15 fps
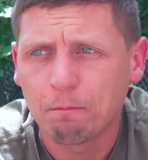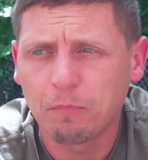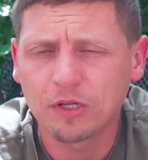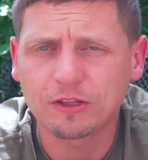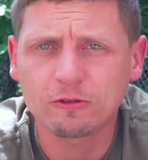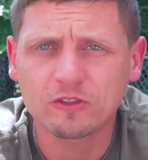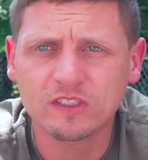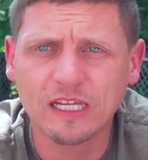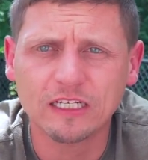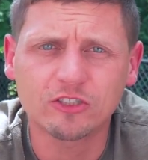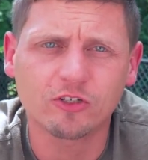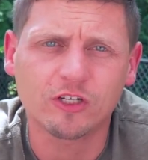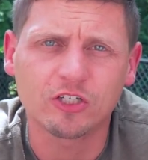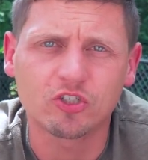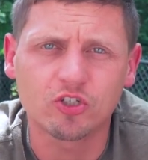But there's
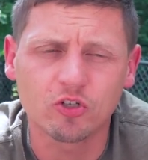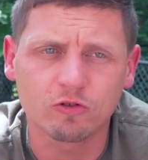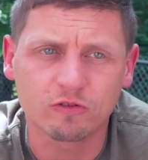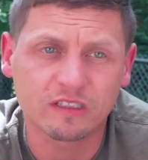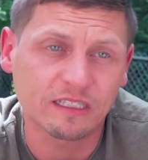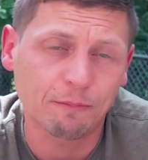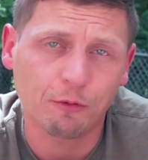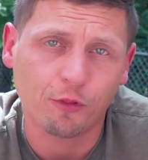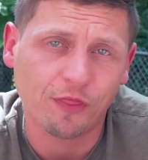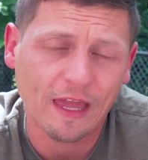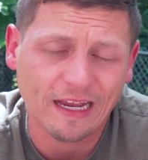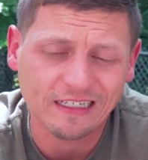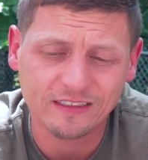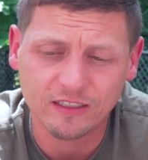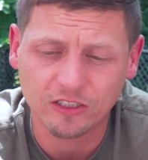things you can do, simple
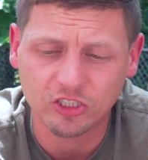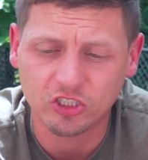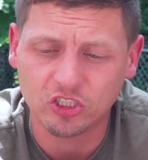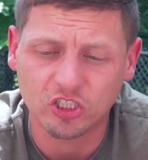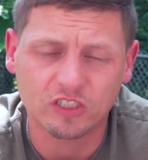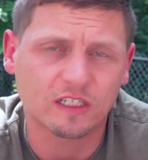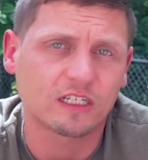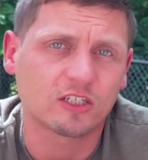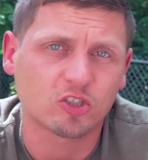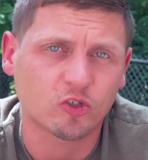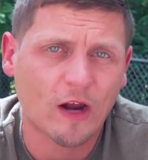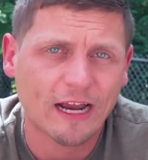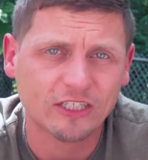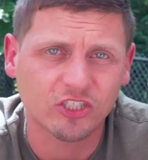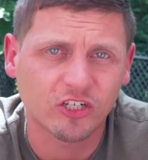things, such as just a
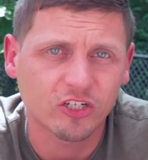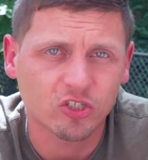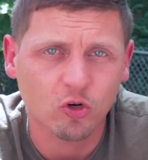distraction,